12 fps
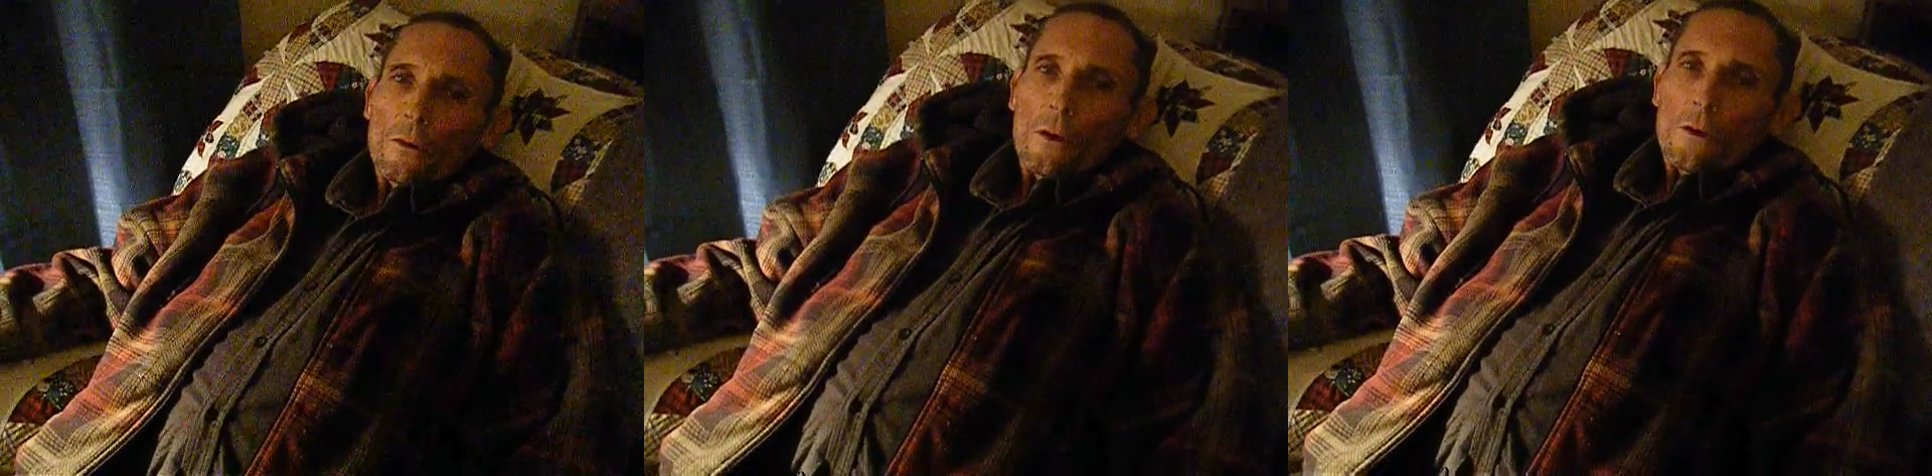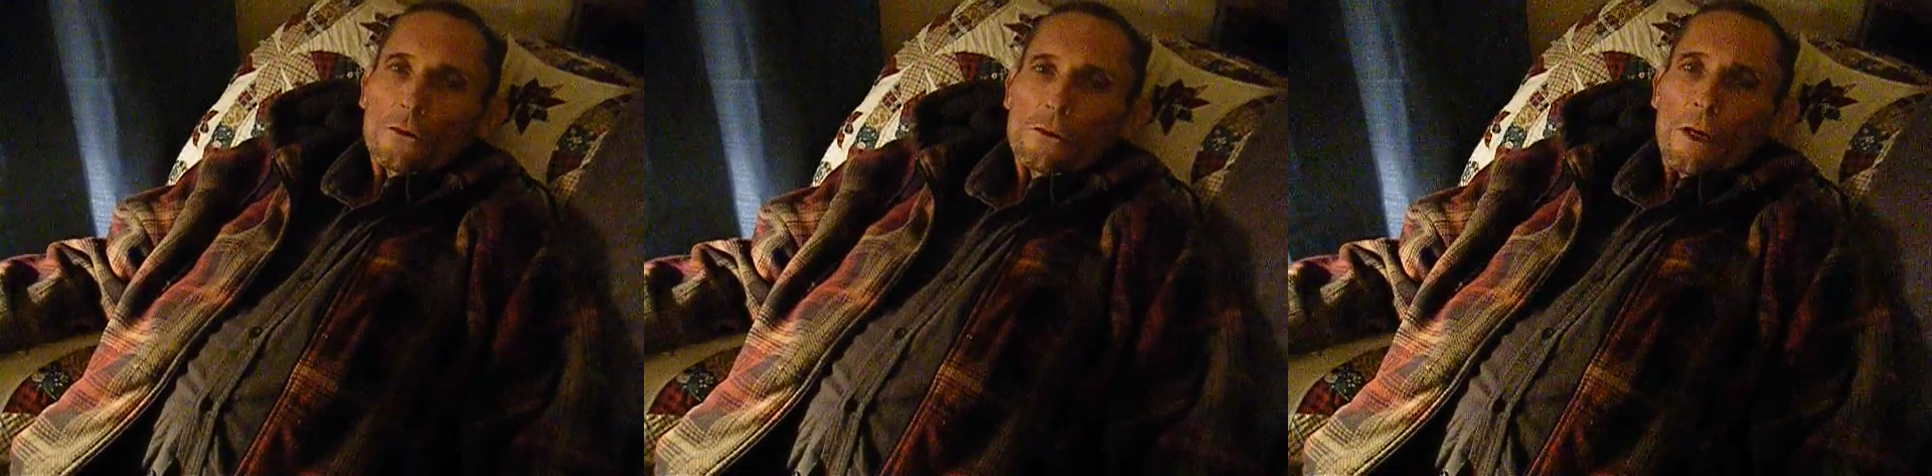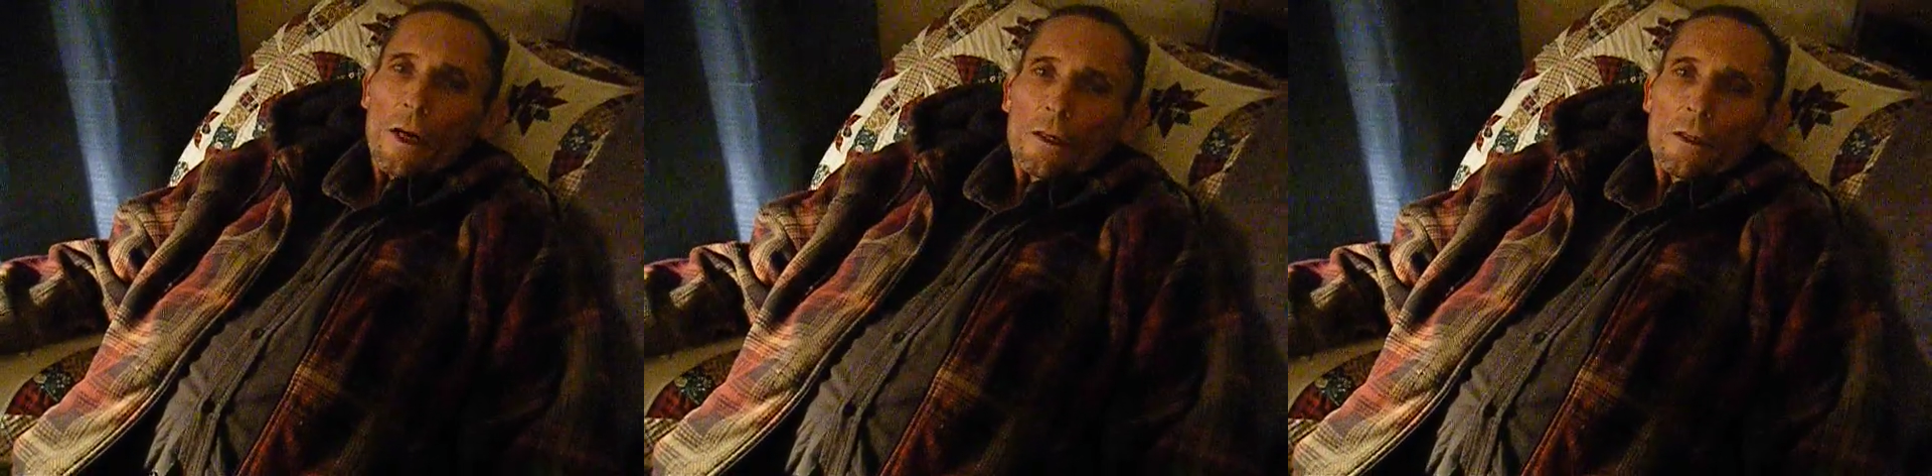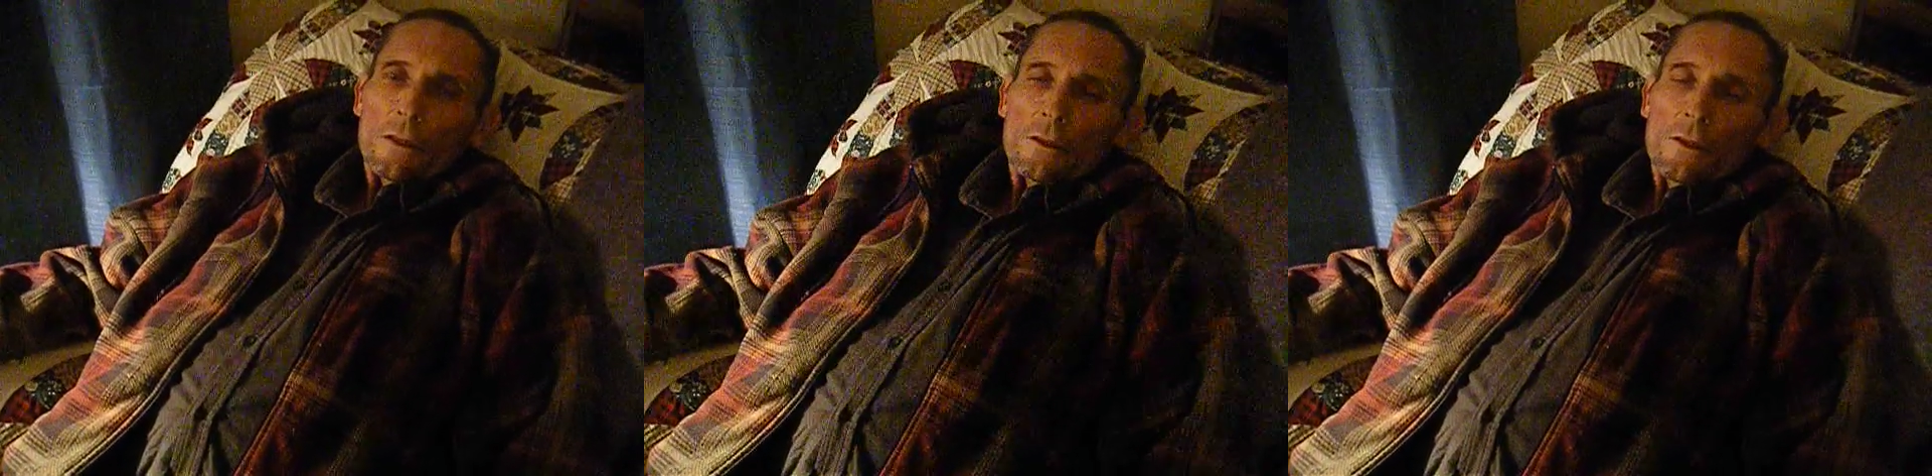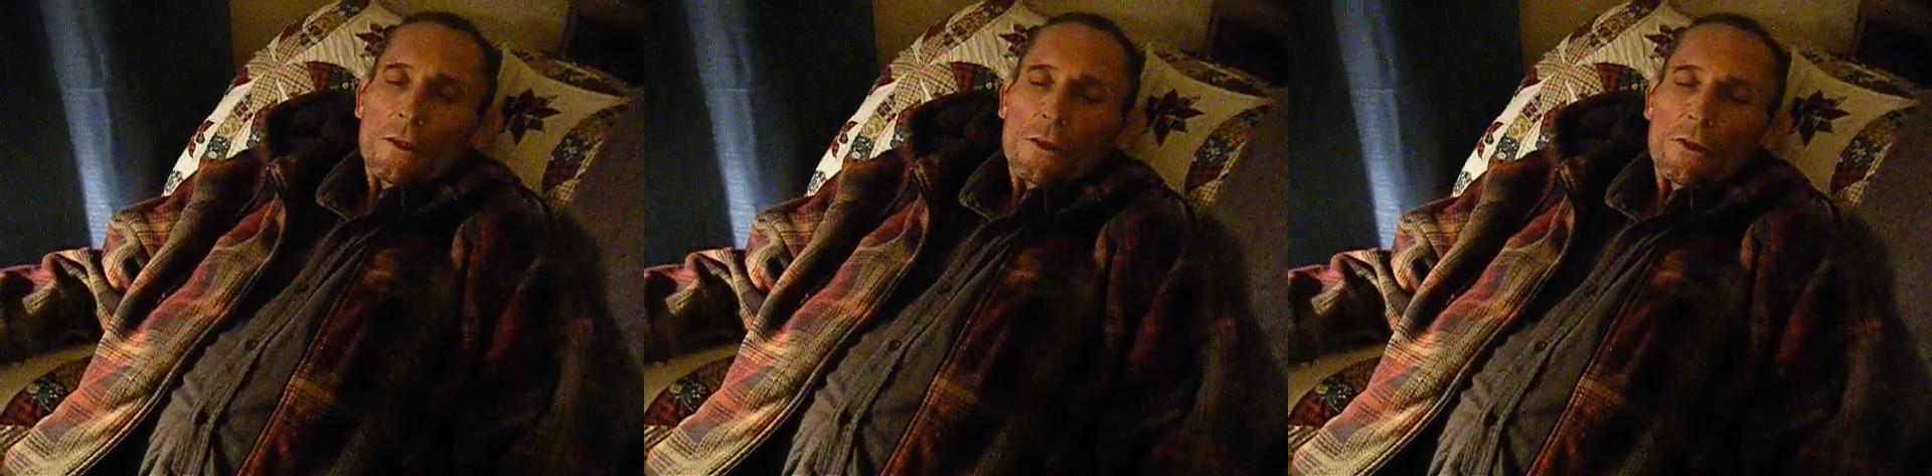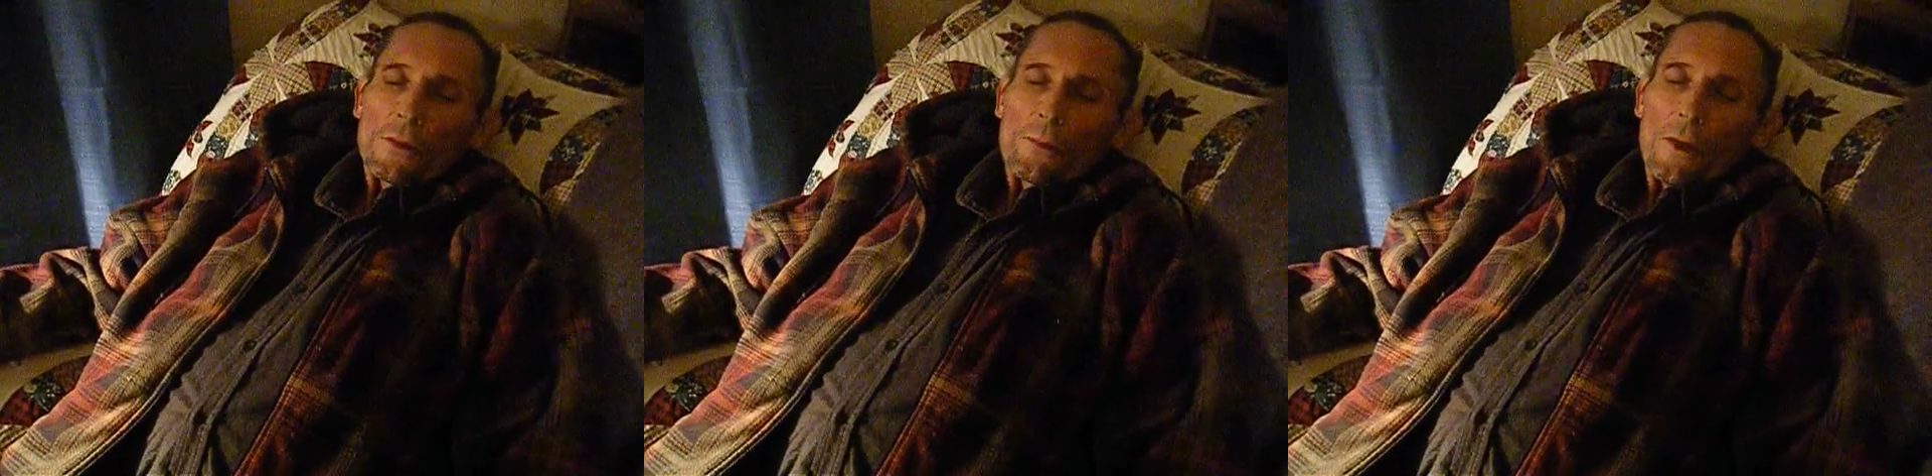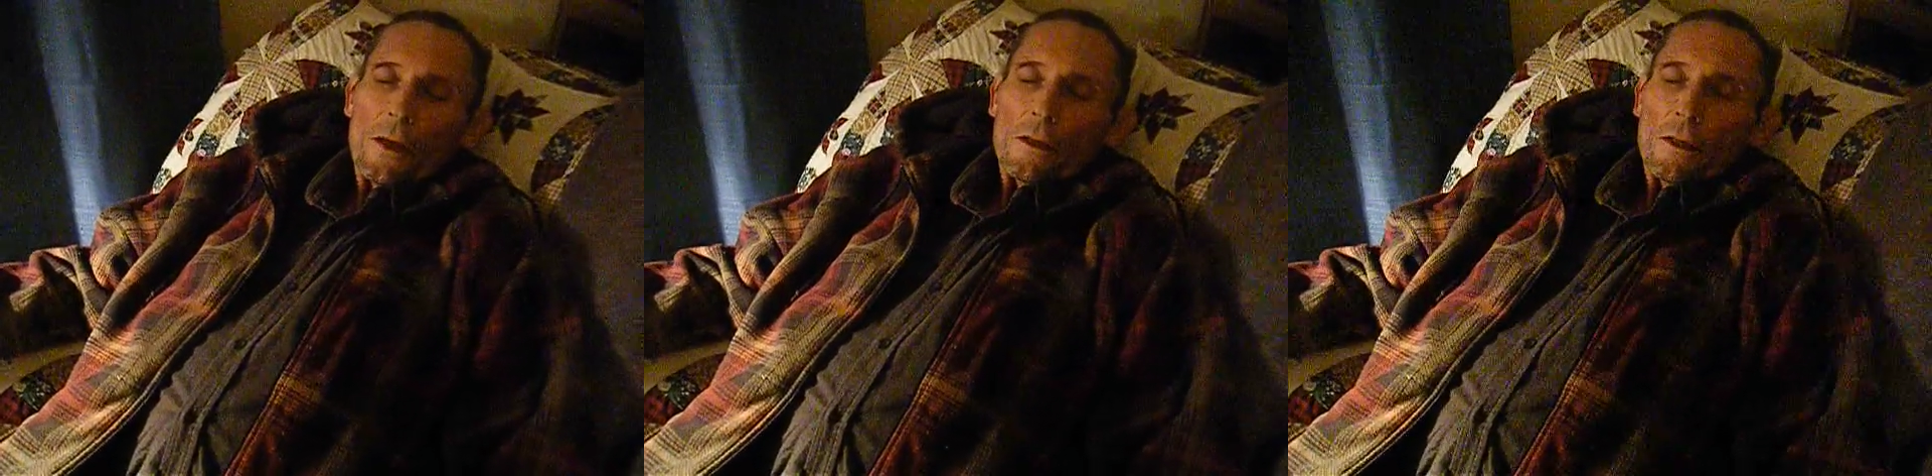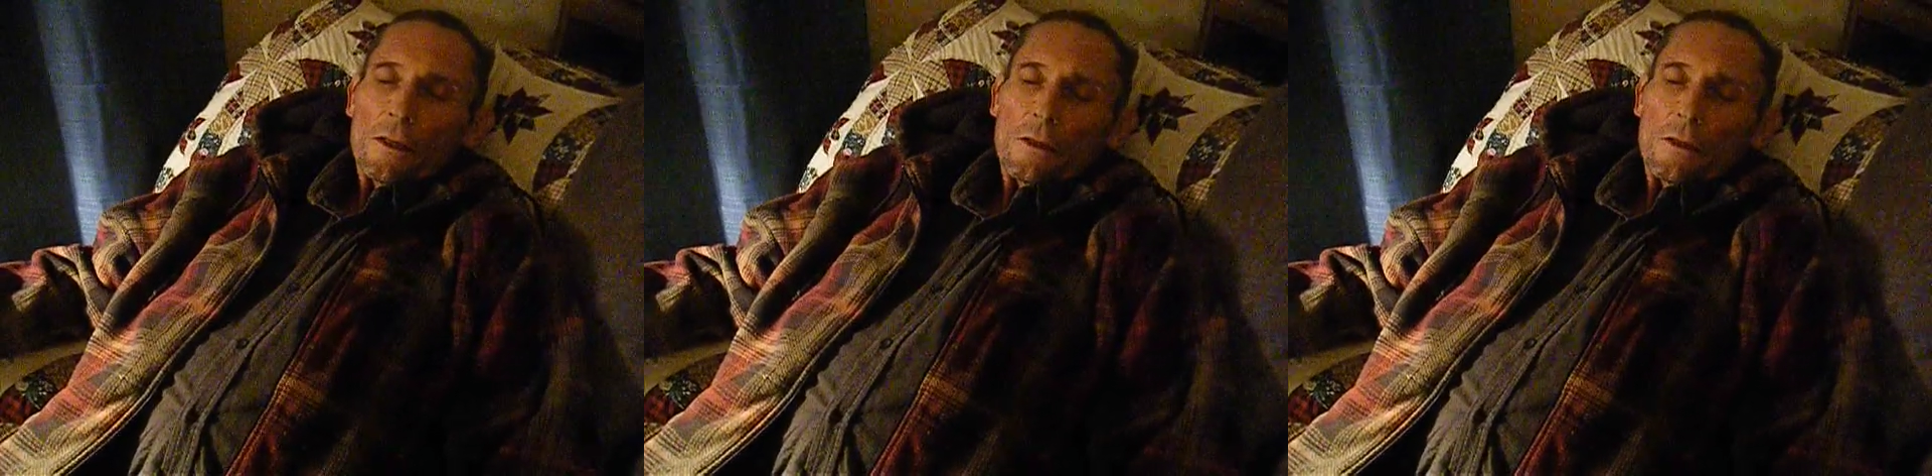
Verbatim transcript: we don't try to anticipate